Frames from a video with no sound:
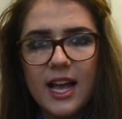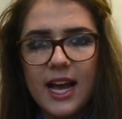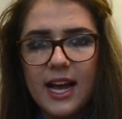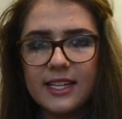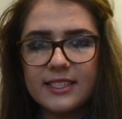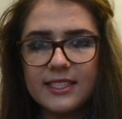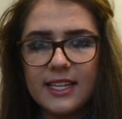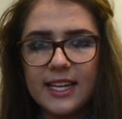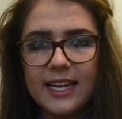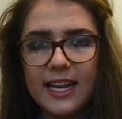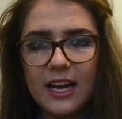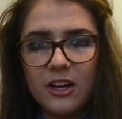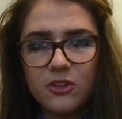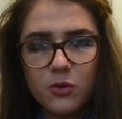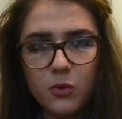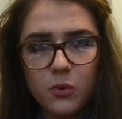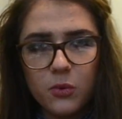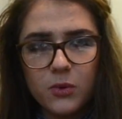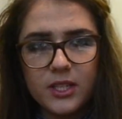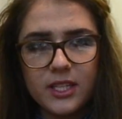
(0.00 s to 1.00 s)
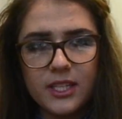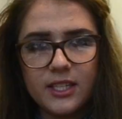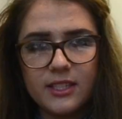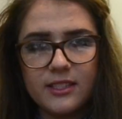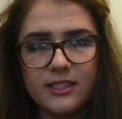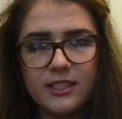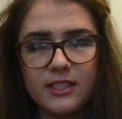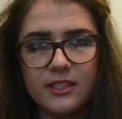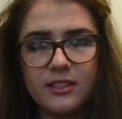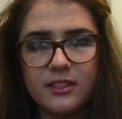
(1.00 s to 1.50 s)
as it allowed
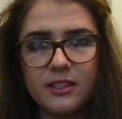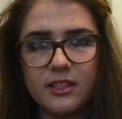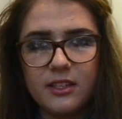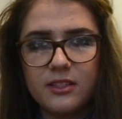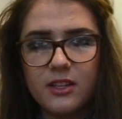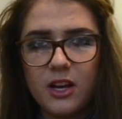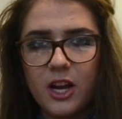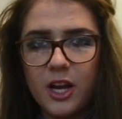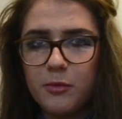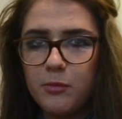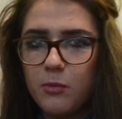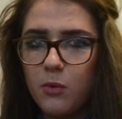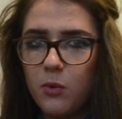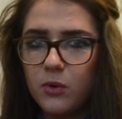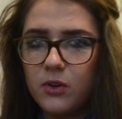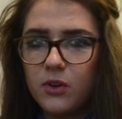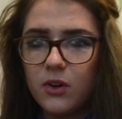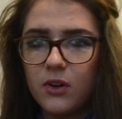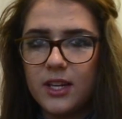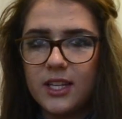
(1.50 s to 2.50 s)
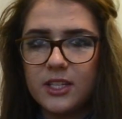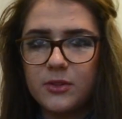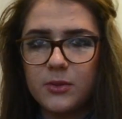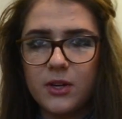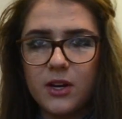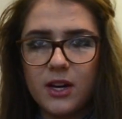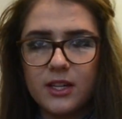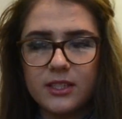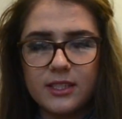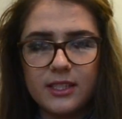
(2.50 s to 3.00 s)
audiences to desire more knowledge
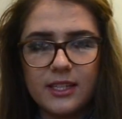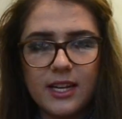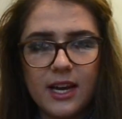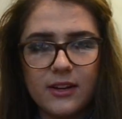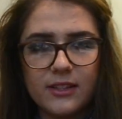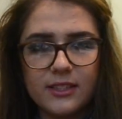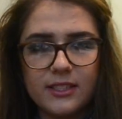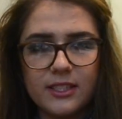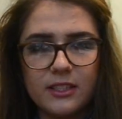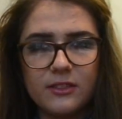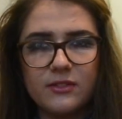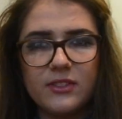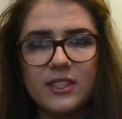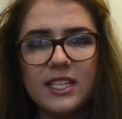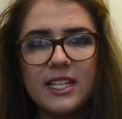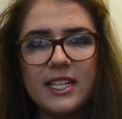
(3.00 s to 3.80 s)
regarding the narrative,